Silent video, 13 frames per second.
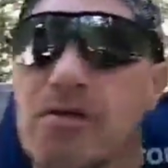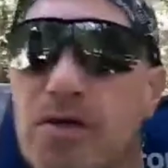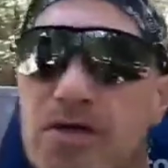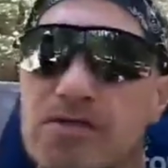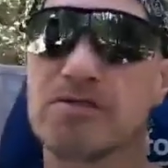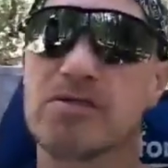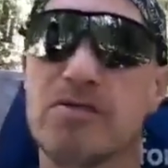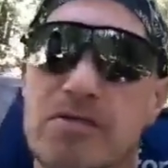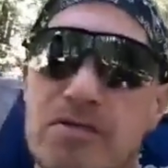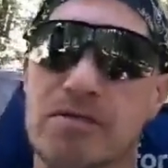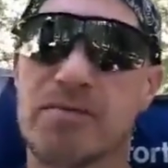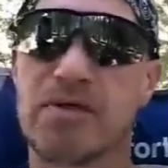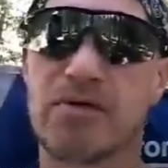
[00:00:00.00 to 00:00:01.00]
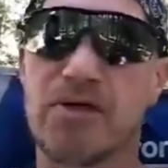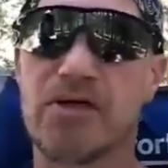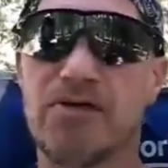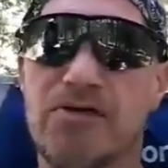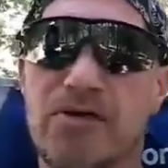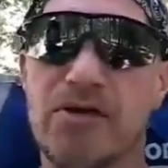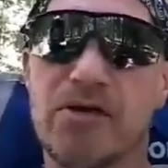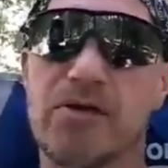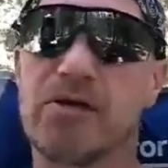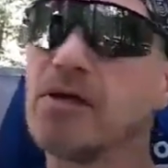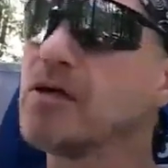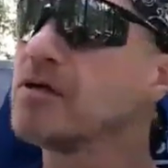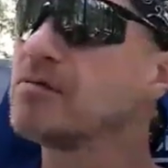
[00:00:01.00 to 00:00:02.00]
questions about anything,
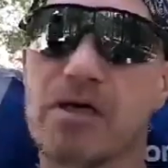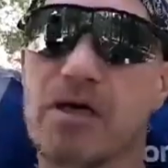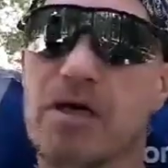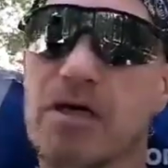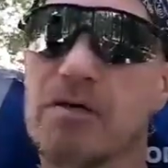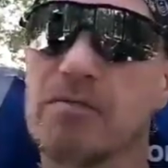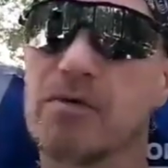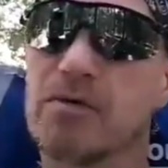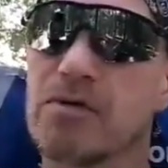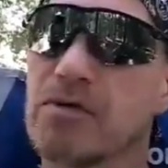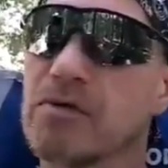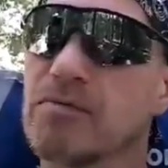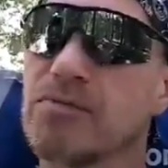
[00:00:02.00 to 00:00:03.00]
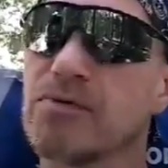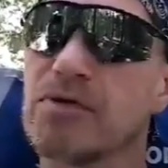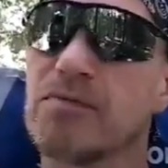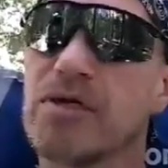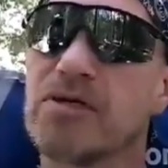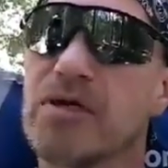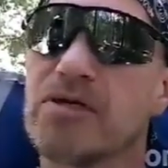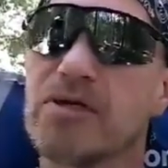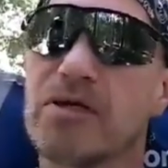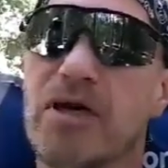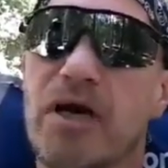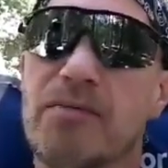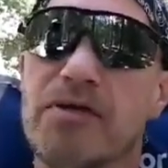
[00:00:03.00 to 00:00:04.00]
.com or put them on the
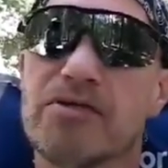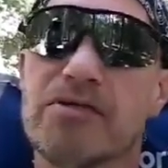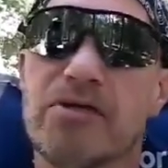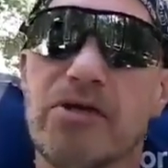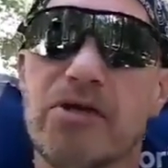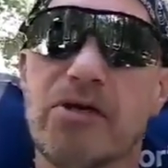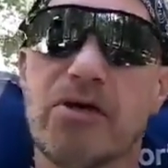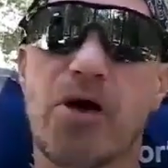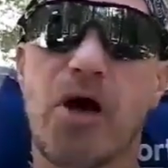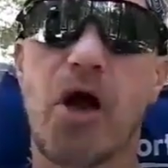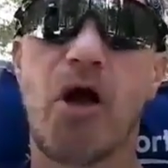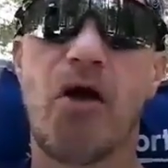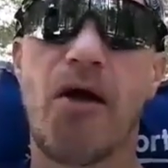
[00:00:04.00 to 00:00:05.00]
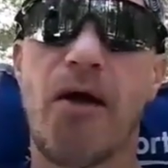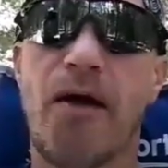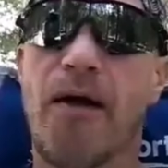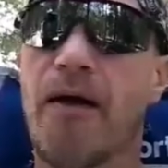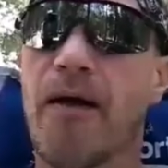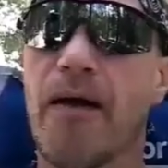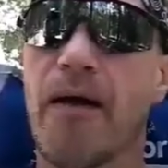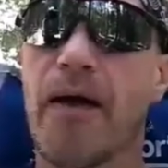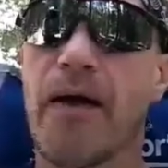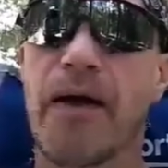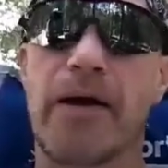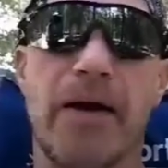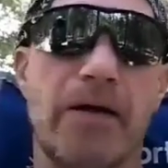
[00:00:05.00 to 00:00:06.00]
comments in here.
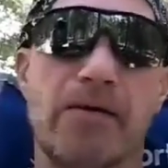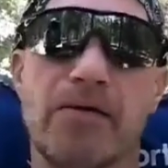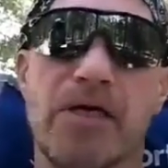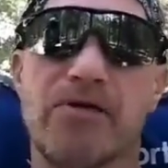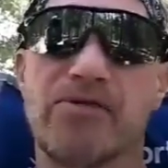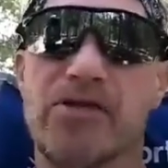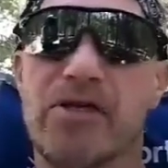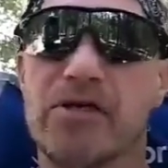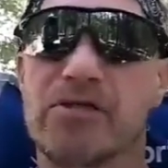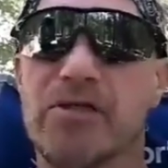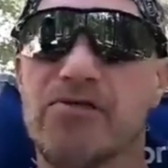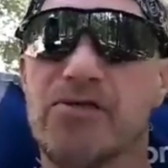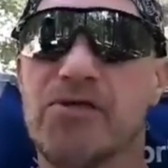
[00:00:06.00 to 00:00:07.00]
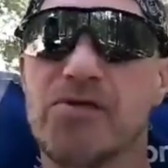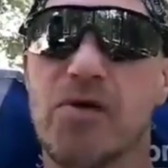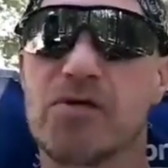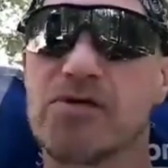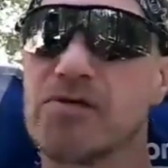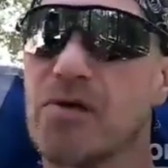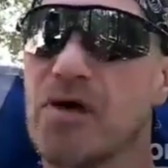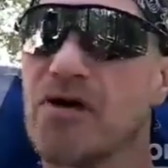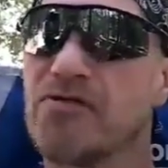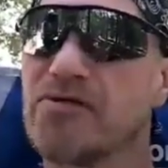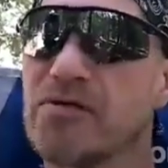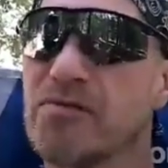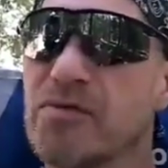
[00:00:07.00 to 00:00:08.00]
And I don't have connectivity too
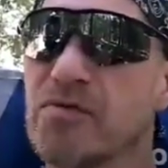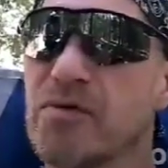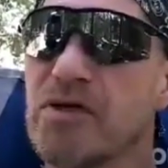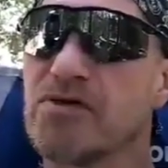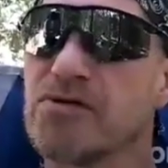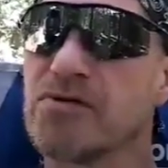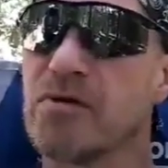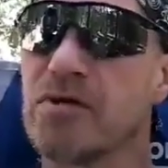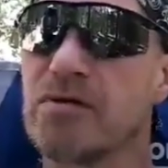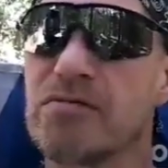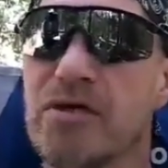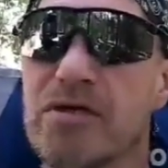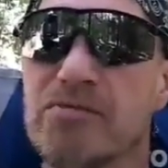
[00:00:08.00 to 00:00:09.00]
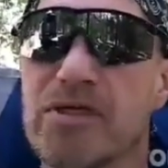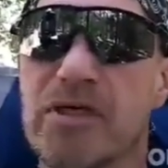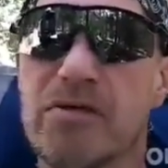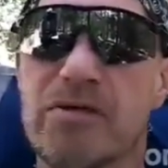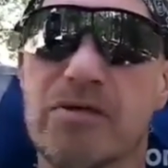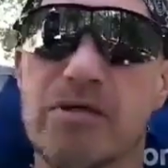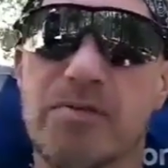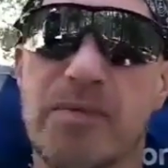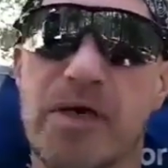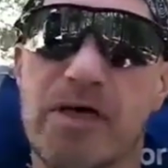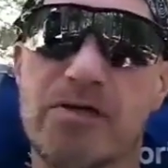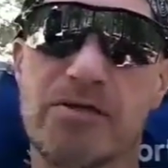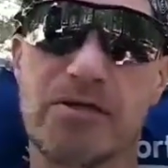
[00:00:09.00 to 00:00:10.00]
often, but when I do, I'll write them down and I'll get
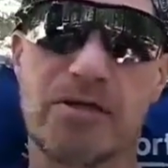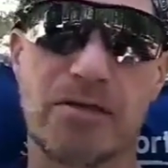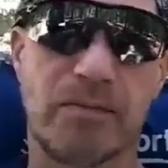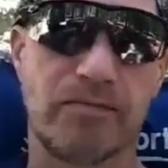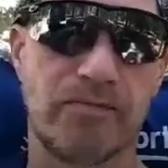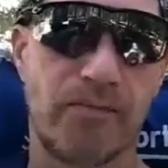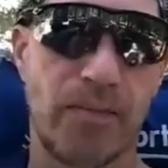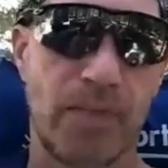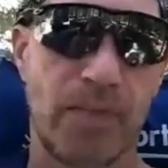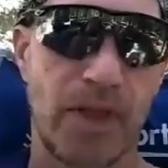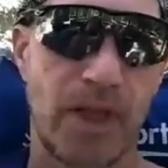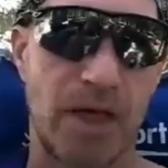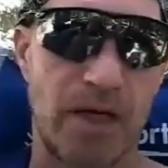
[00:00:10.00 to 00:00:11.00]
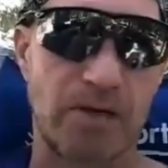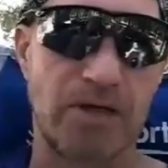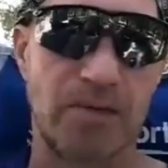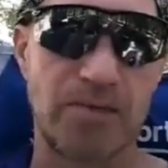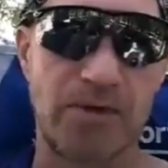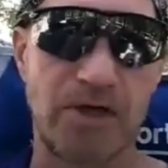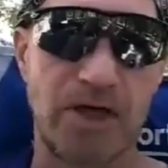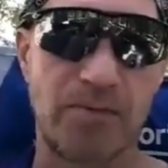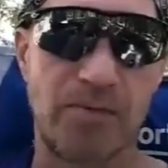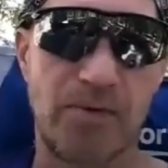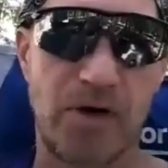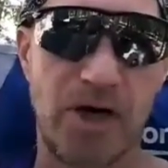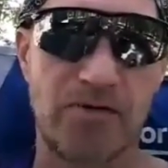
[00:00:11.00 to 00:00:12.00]
back to you. And I'll keep your name
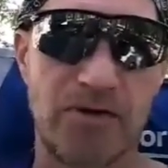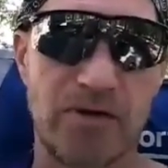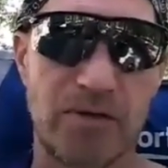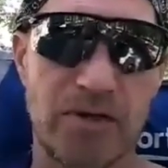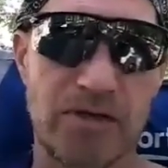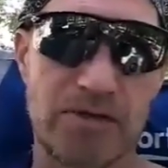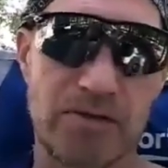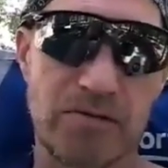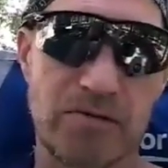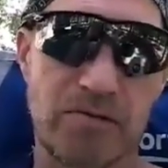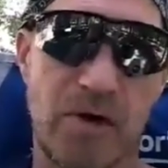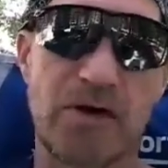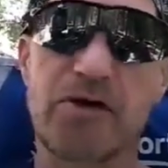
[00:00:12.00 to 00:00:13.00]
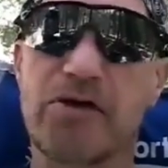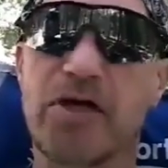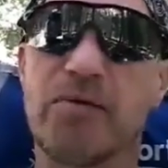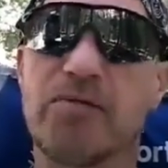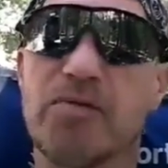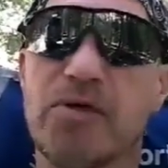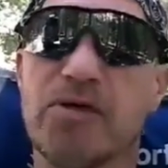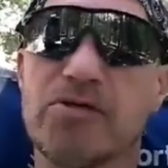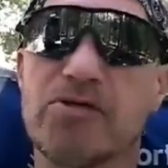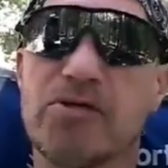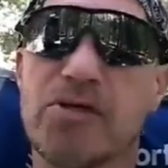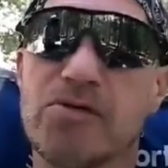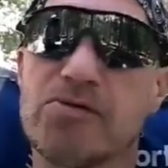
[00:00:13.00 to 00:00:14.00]
private unless you want your name to be
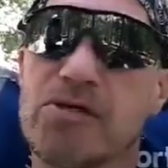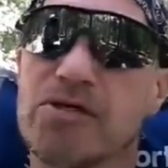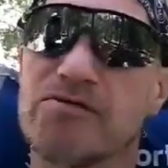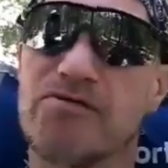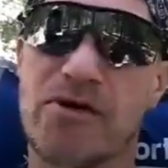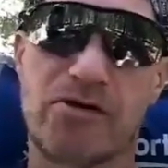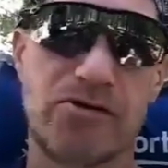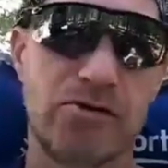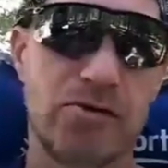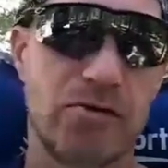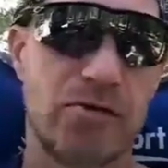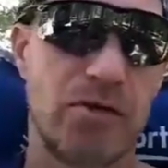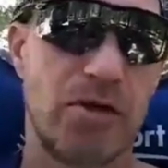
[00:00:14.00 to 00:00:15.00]
disclosed. That's fine too.